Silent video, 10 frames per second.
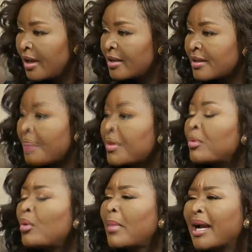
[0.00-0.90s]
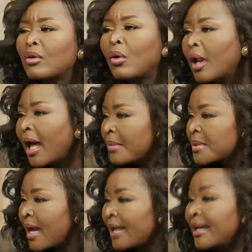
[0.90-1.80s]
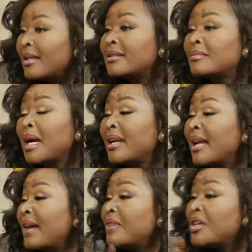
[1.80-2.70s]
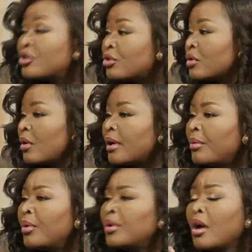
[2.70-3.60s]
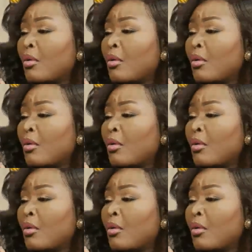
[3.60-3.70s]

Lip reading: Some people might collapse, others might have issues on the road.